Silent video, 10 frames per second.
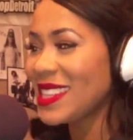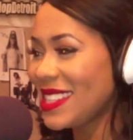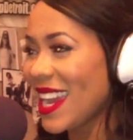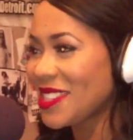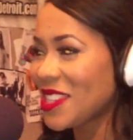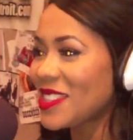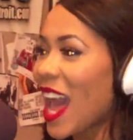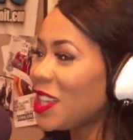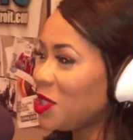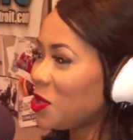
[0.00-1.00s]
the dancers?
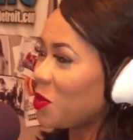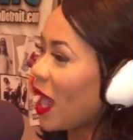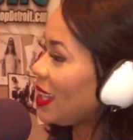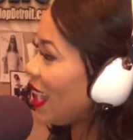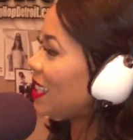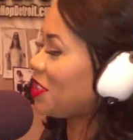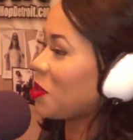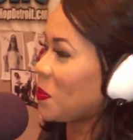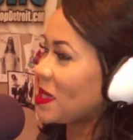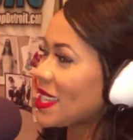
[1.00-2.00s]
I do. I love the strippers.